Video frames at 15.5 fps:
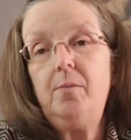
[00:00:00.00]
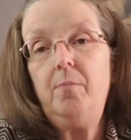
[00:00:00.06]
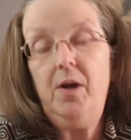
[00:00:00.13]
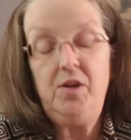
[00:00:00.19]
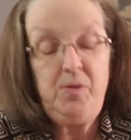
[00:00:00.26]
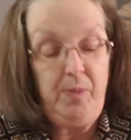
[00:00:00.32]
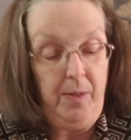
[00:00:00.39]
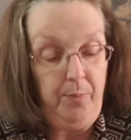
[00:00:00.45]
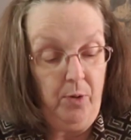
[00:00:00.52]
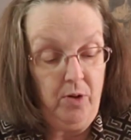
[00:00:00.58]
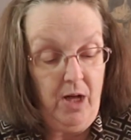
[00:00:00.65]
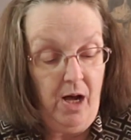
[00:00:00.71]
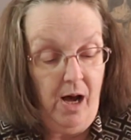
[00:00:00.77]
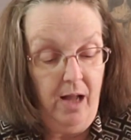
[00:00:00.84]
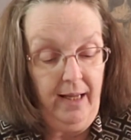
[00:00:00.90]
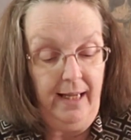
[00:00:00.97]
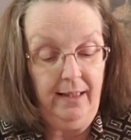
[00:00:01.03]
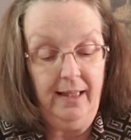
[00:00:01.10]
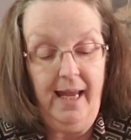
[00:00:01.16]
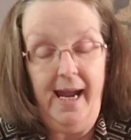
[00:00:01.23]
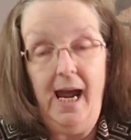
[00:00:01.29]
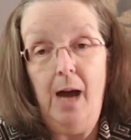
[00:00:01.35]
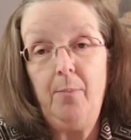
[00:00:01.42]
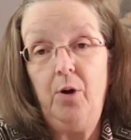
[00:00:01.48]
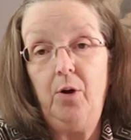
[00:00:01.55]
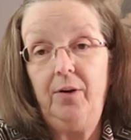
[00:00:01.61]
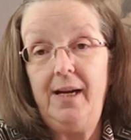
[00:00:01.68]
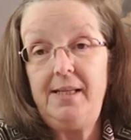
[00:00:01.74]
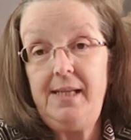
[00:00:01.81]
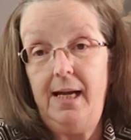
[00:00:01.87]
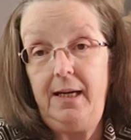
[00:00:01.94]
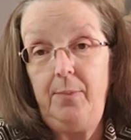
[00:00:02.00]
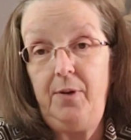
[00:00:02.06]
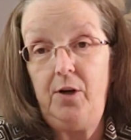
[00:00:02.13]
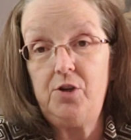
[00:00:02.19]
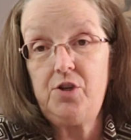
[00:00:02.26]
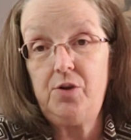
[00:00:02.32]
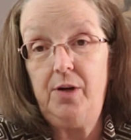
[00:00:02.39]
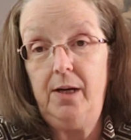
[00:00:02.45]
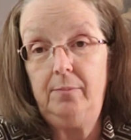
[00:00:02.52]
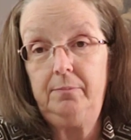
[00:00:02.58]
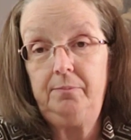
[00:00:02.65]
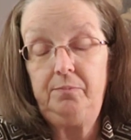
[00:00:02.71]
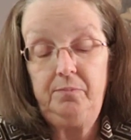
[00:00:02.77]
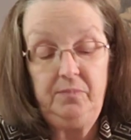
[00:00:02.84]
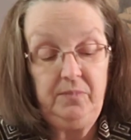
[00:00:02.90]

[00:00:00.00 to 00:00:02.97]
most people call a lamb or a teddy bear trim,